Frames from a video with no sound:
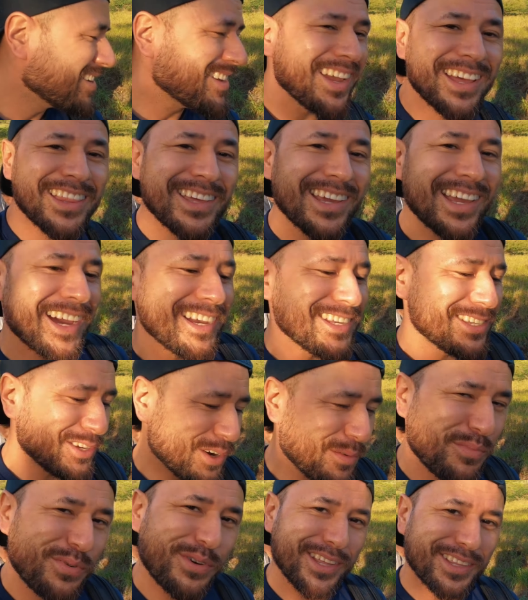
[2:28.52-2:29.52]
Yeah, the guys
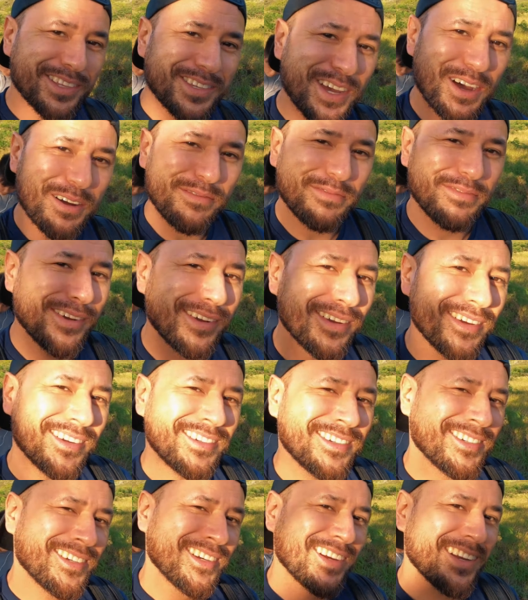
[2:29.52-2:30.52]
there are pretty tough.
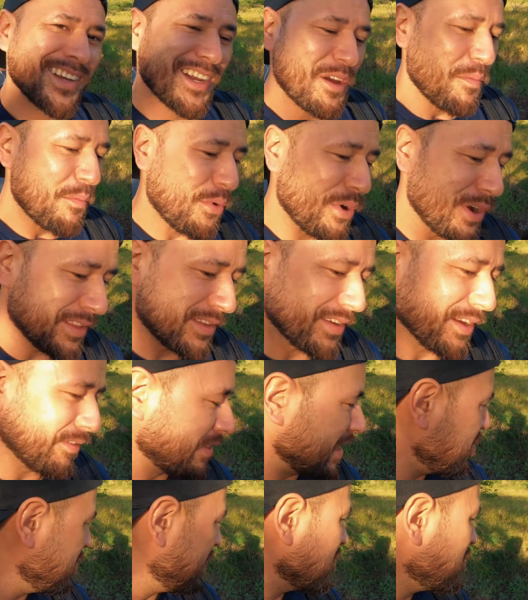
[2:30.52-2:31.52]
Pretty
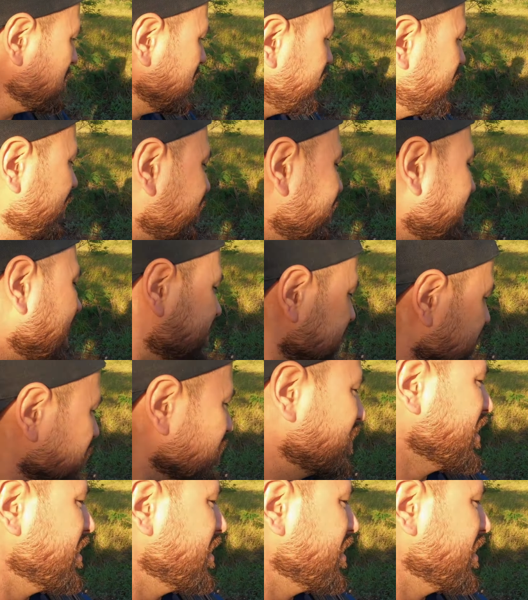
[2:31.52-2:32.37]
tough. They make me feel not so